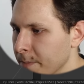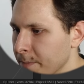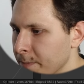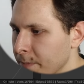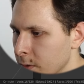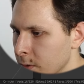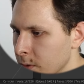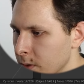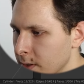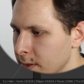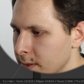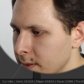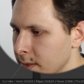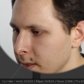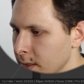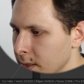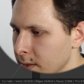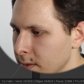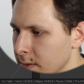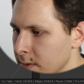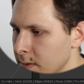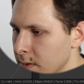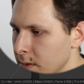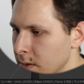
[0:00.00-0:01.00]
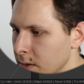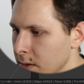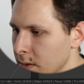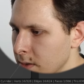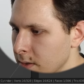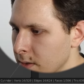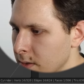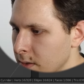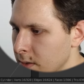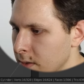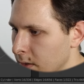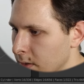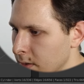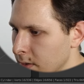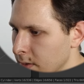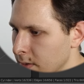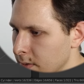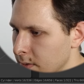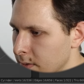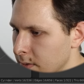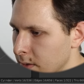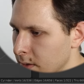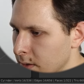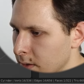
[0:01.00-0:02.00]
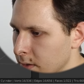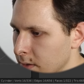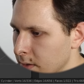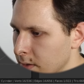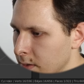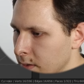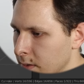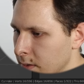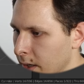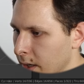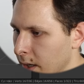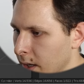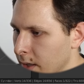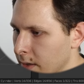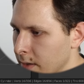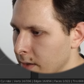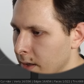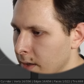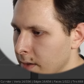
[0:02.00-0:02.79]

So let's insert, then insert again.